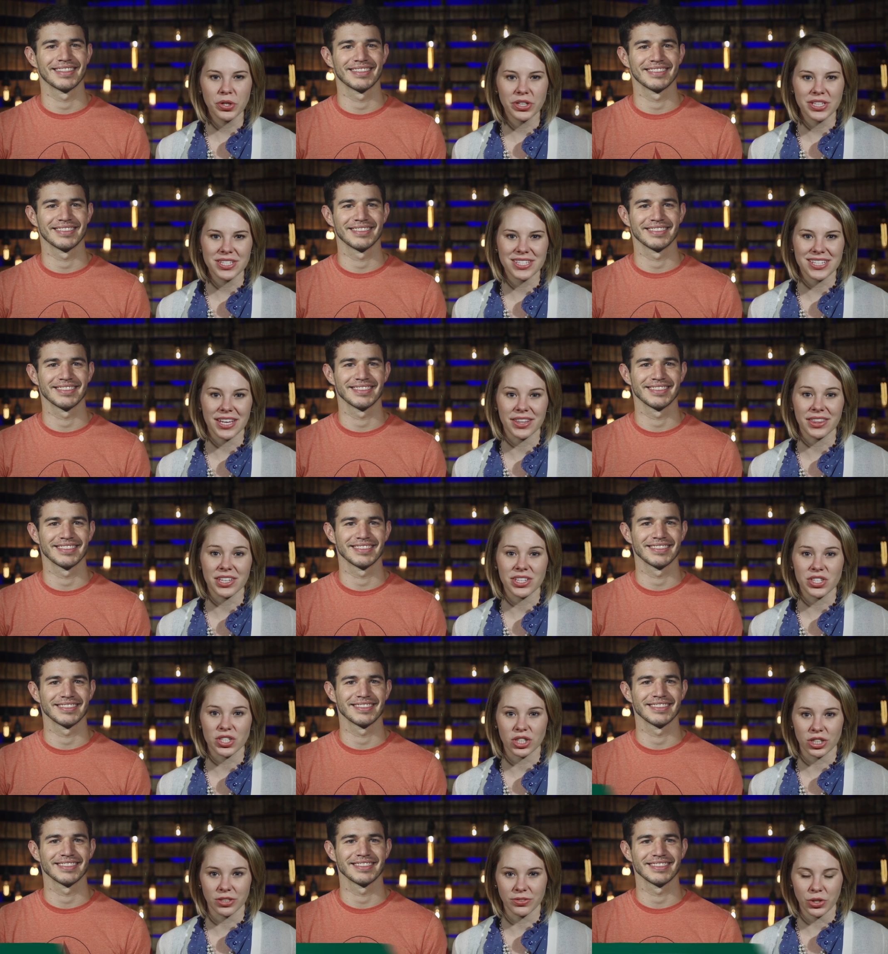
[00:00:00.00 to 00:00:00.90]
Speaker 1: you'll attend the
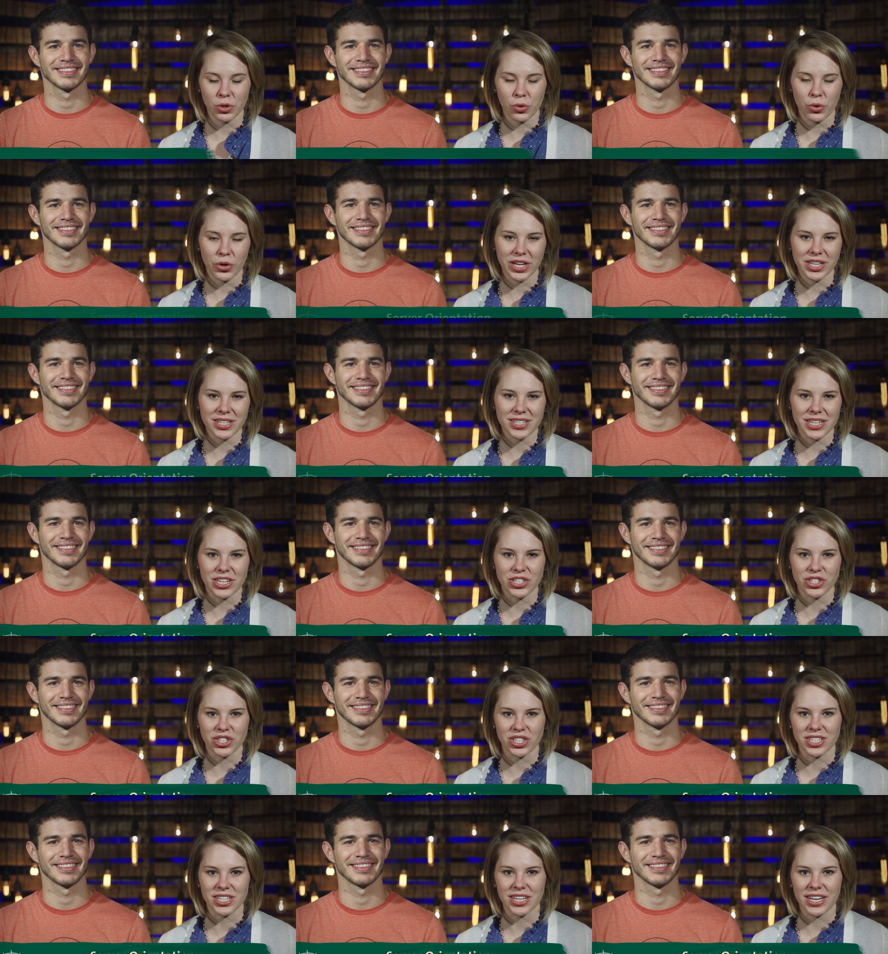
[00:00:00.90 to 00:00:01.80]
server
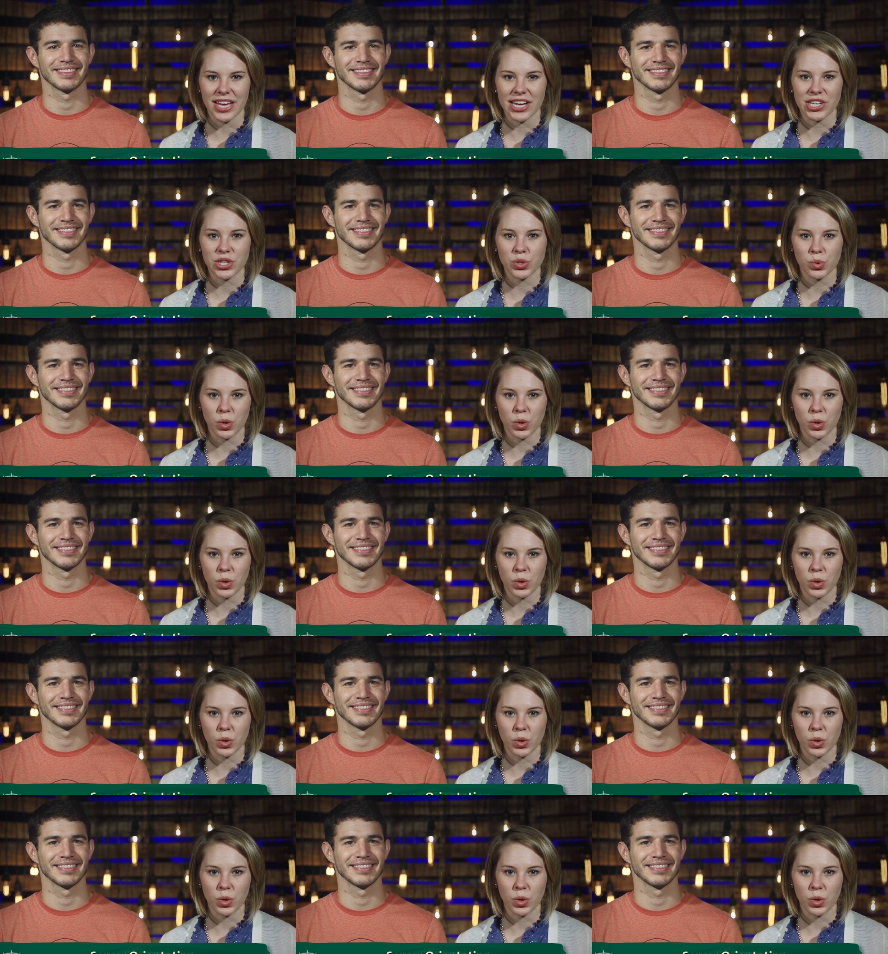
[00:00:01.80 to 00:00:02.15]
orientation today at